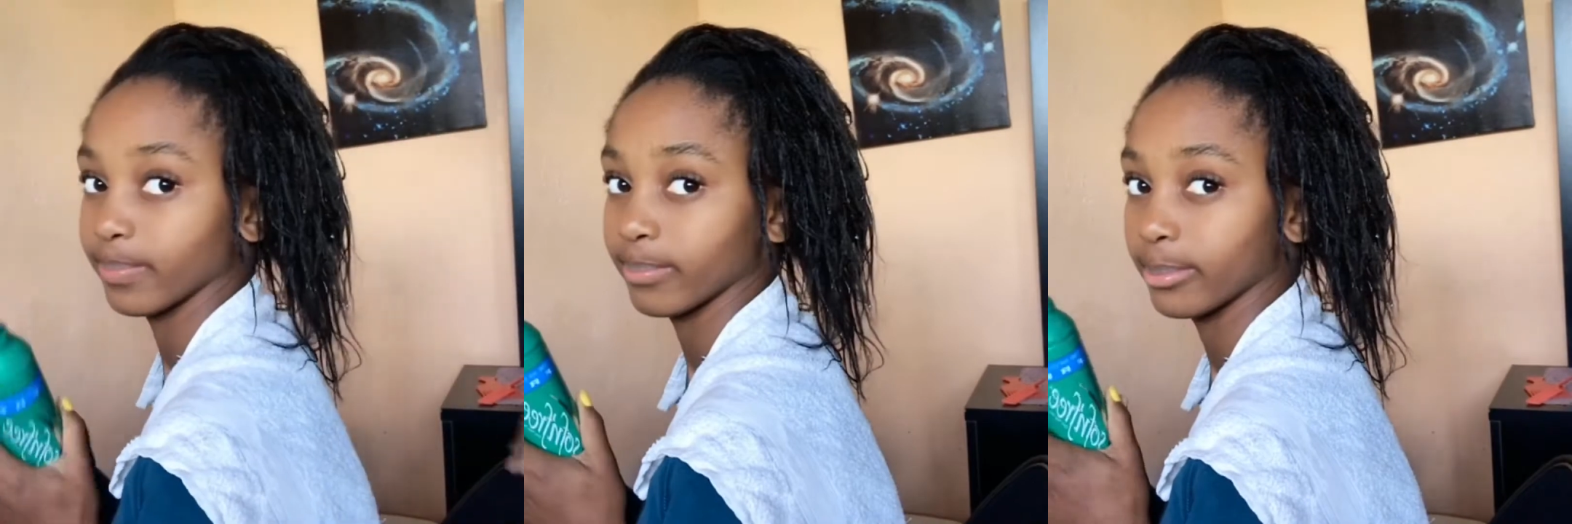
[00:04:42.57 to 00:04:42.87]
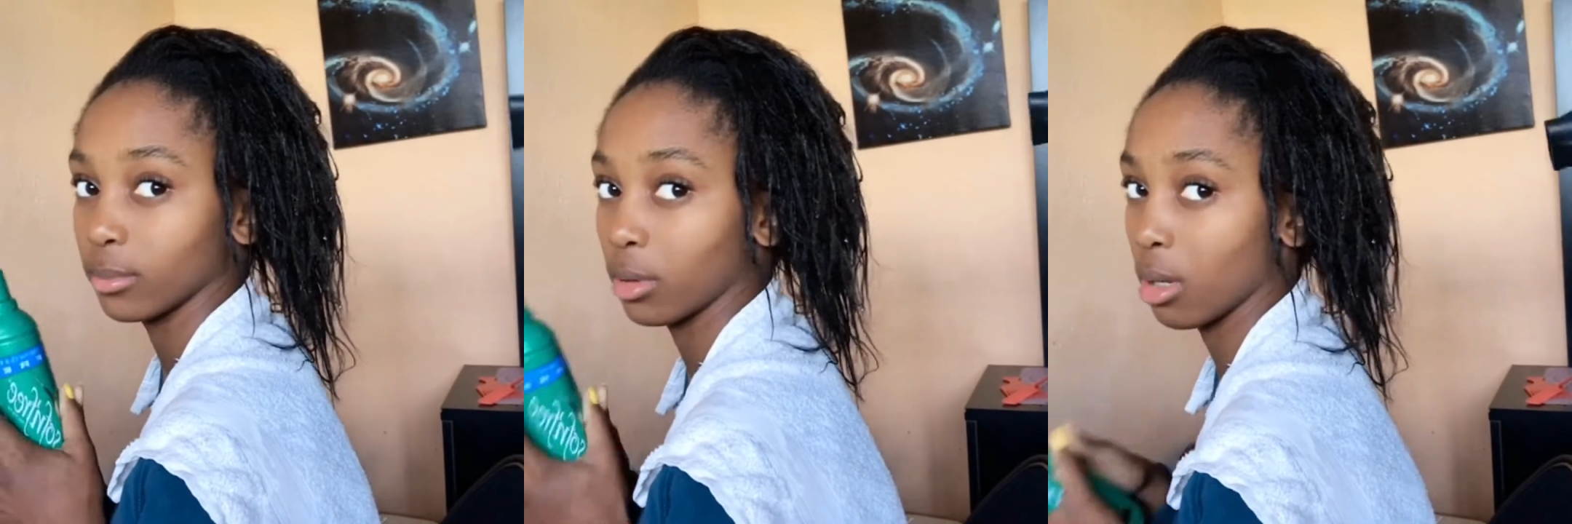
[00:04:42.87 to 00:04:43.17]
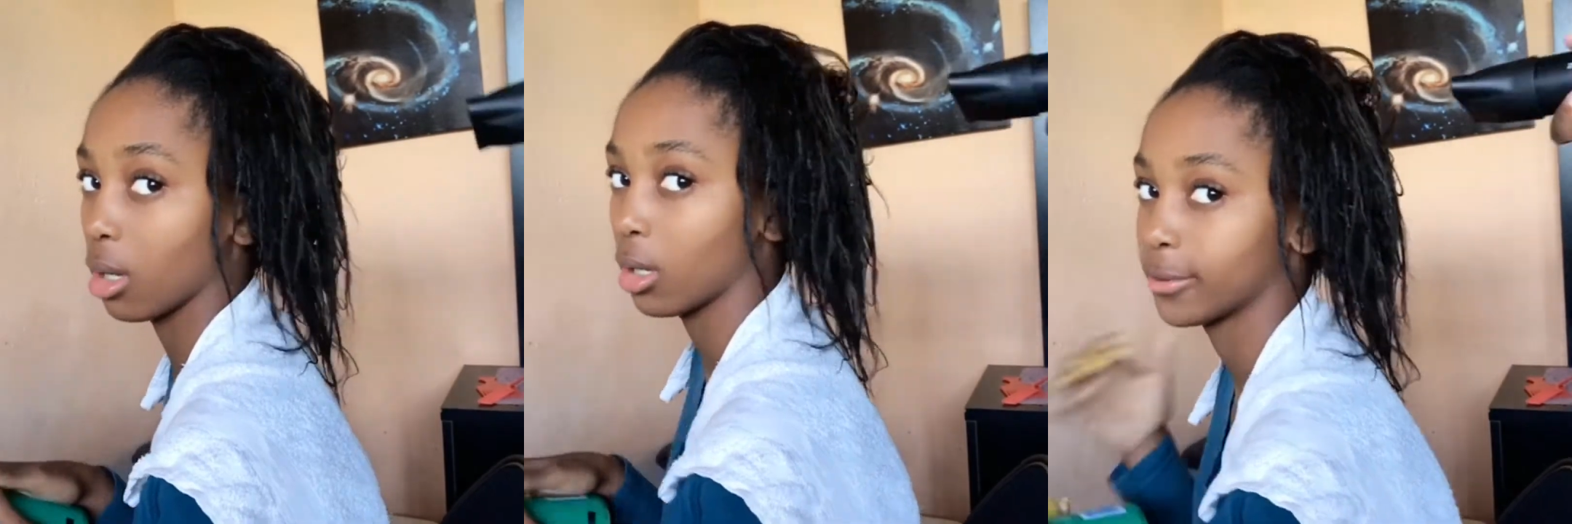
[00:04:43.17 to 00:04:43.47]
to
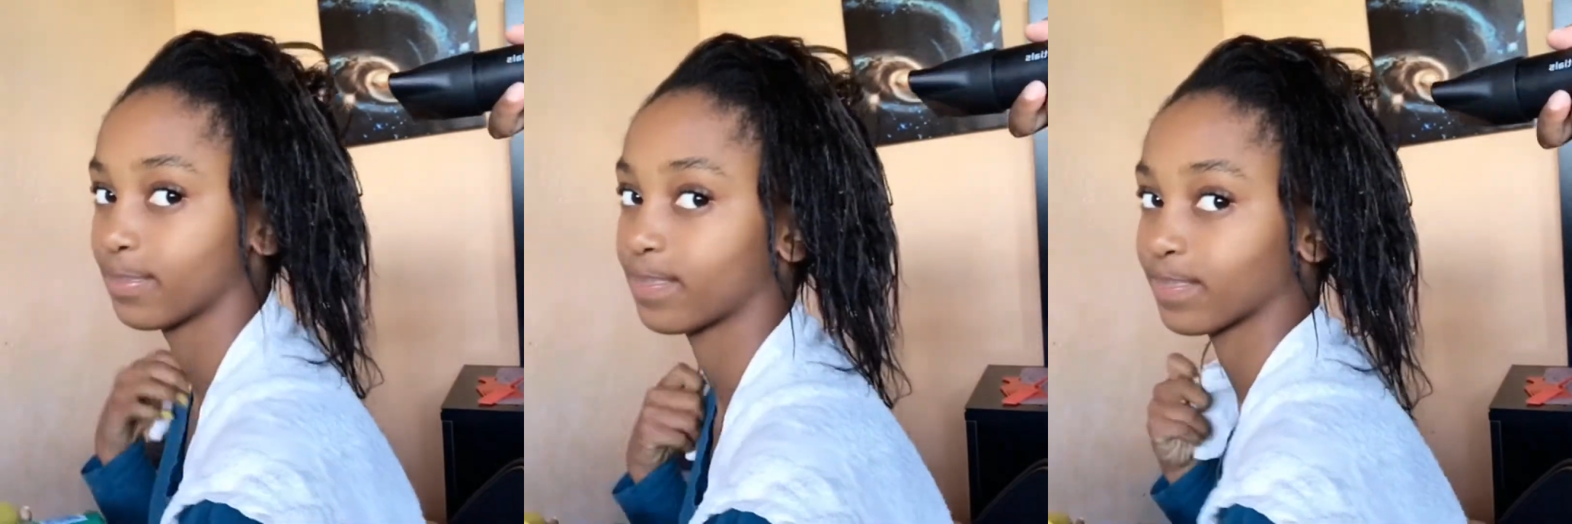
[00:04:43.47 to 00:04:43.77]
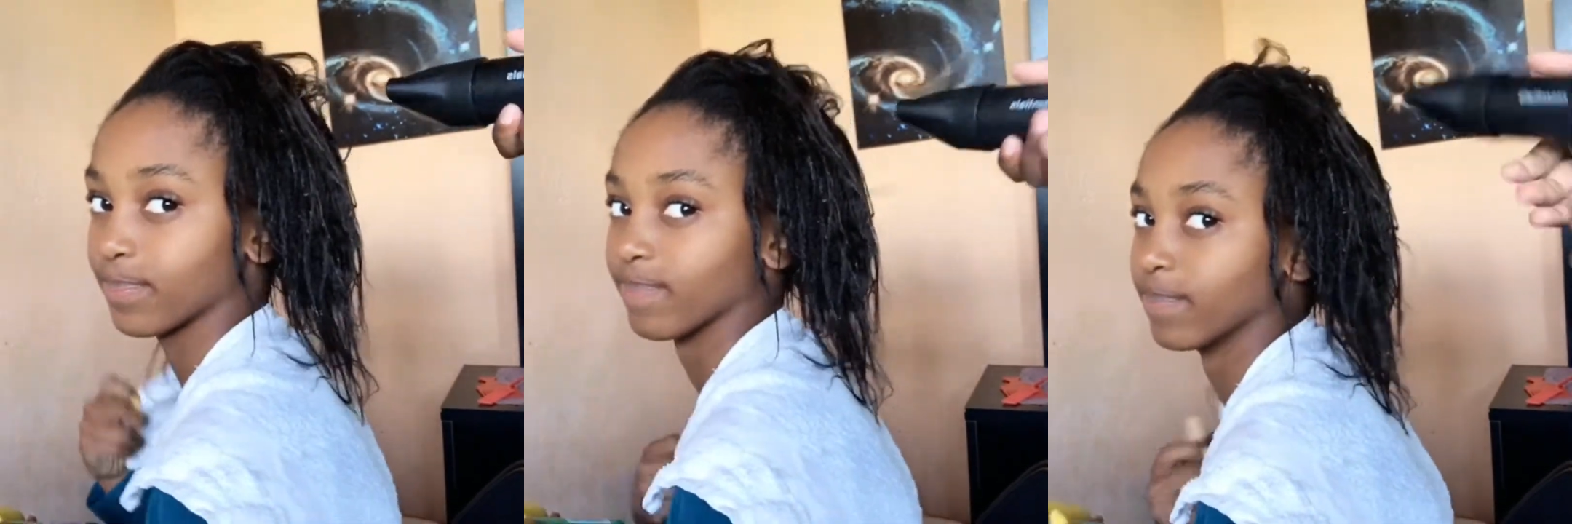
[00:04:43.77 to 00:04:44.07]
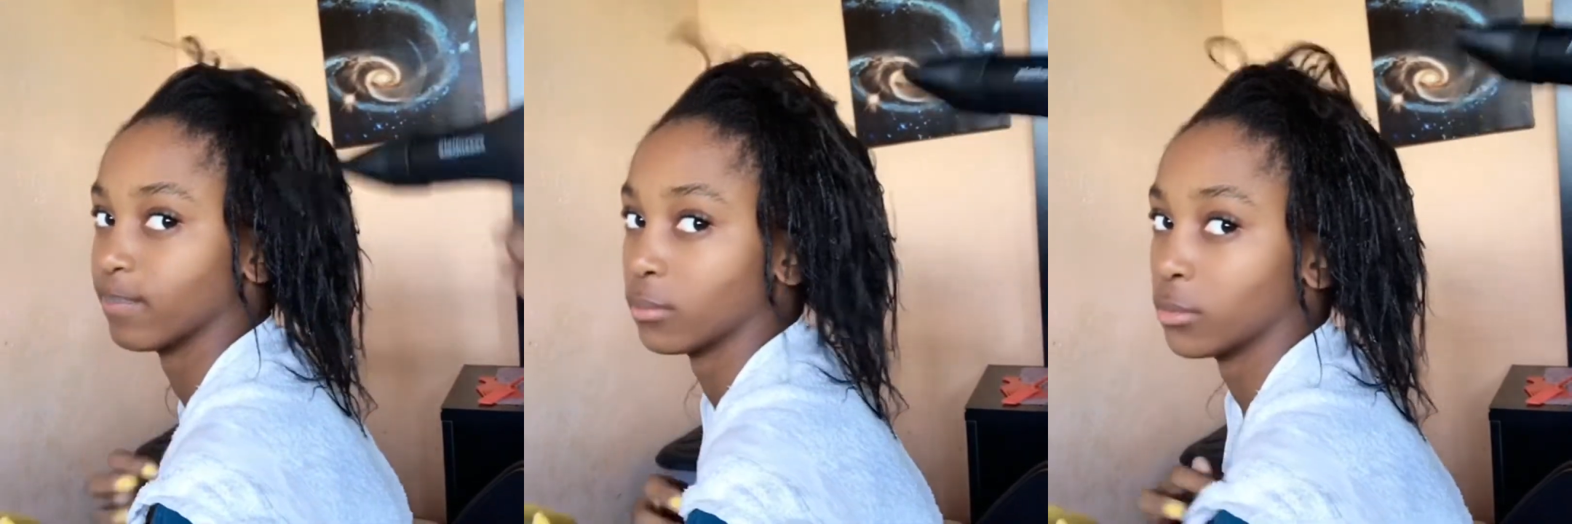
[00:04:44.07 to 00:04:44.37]
wash her hair
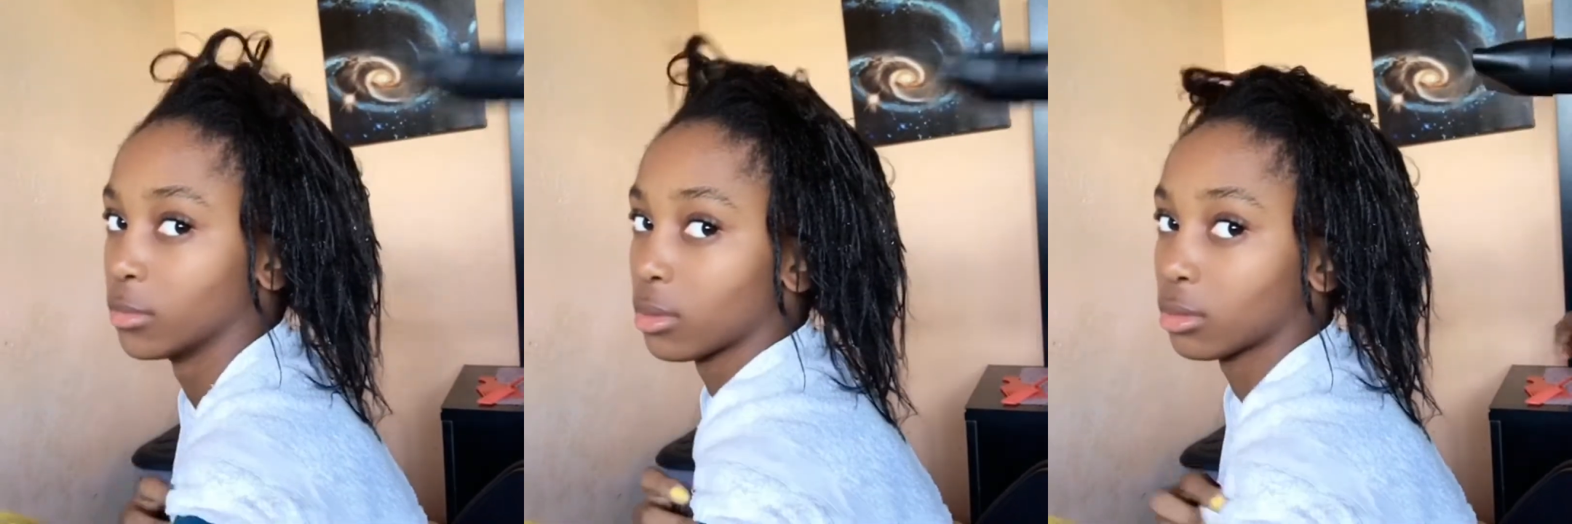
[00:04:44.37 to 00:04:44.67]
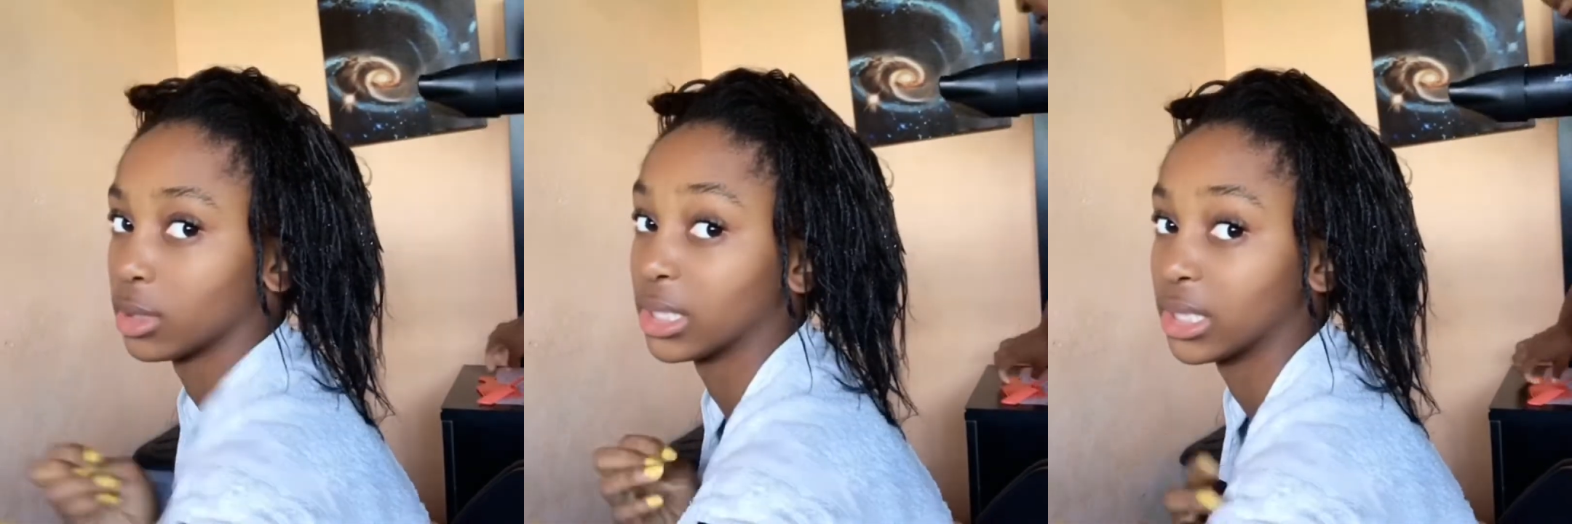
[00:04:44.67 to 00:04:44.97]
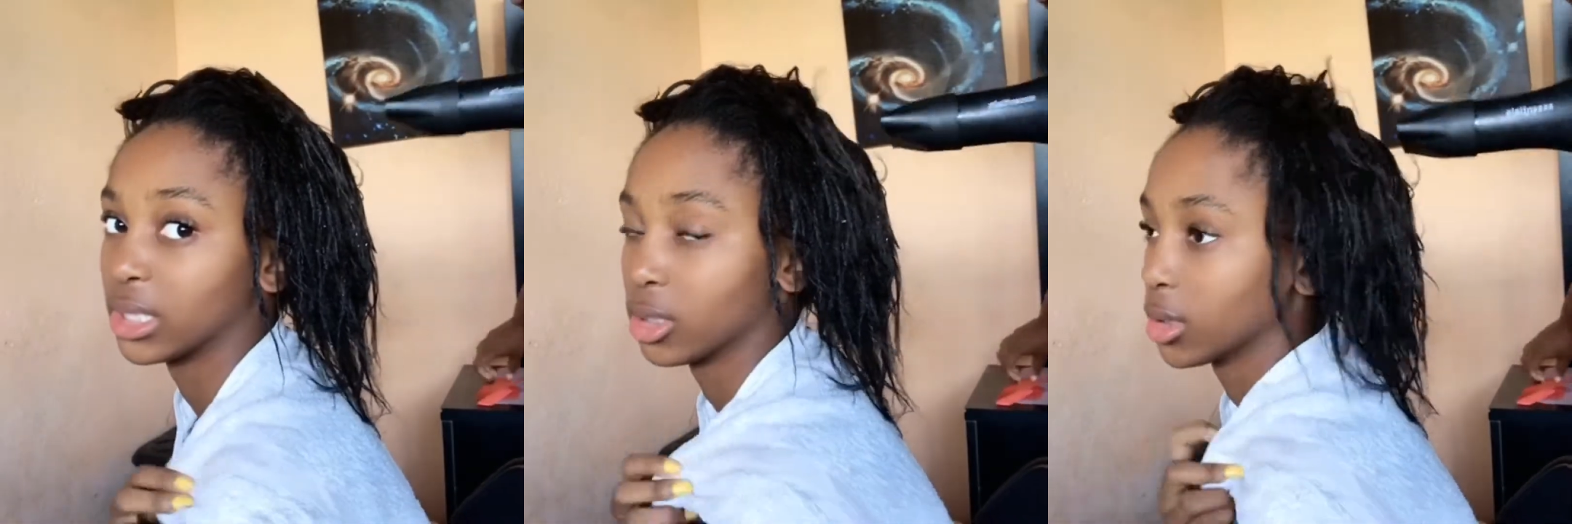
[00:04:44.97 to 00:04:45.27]
we
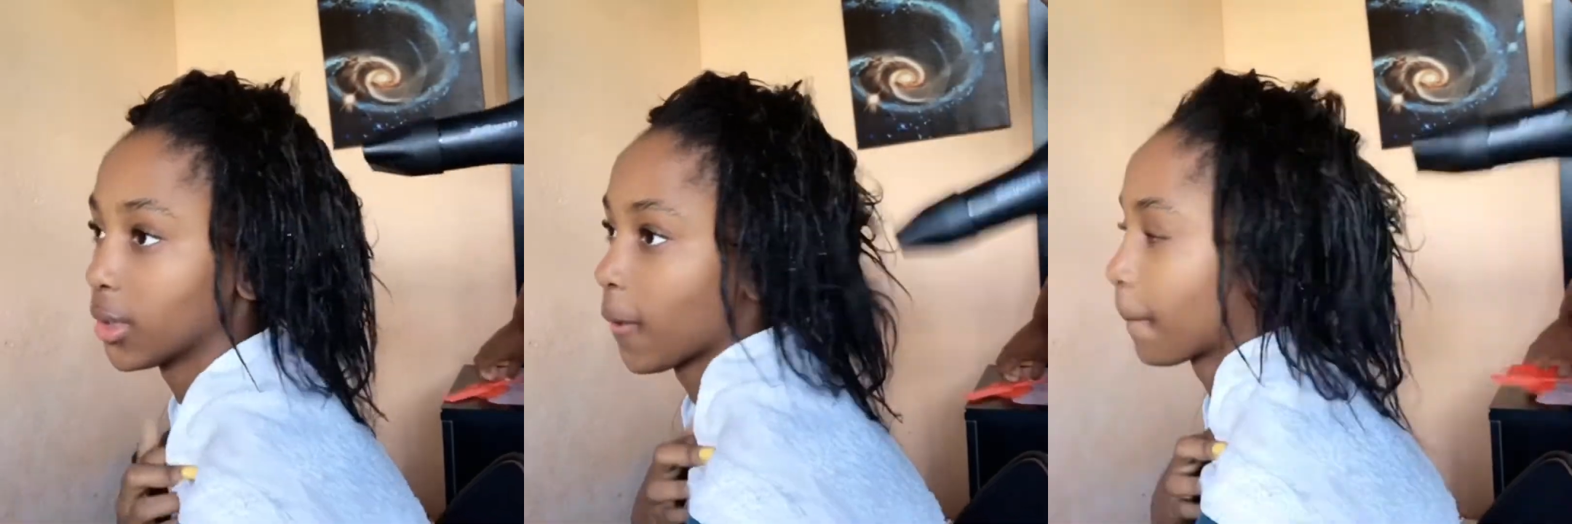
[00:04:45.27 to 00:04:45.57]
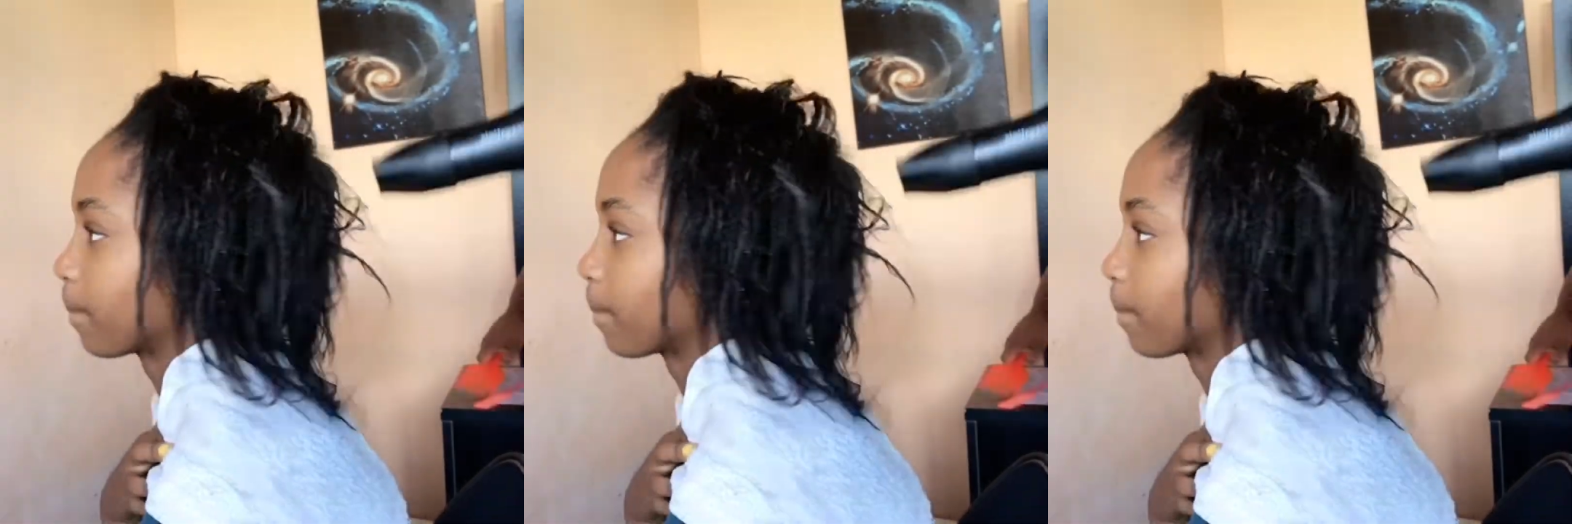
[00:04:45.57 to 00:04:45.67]
prefer